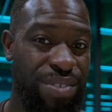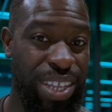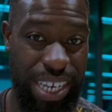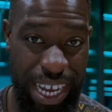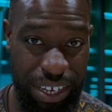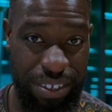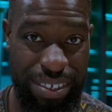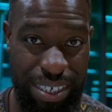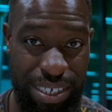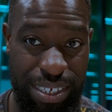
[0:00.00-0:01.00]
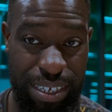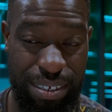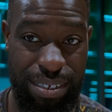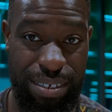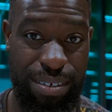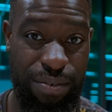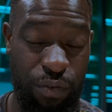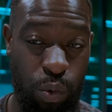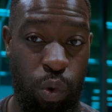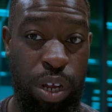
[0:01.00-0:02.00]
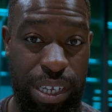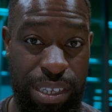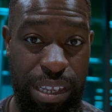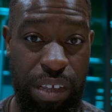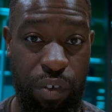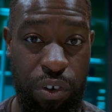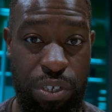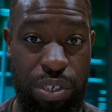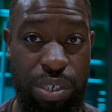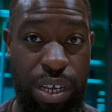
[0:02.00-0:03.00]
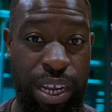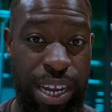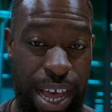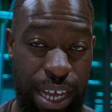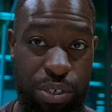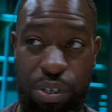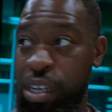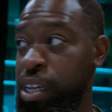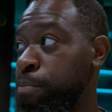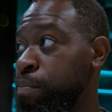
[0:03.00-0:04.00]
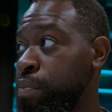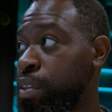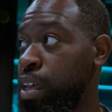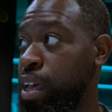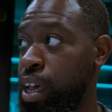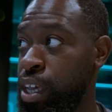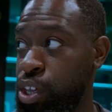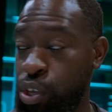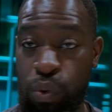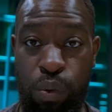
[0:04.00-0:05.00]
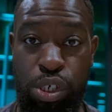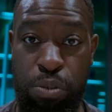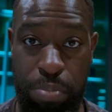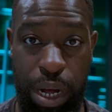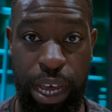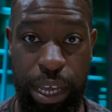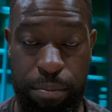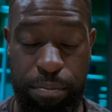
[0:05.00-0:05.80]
The Nikon Z6, for what it delivers, it actually a huge buy.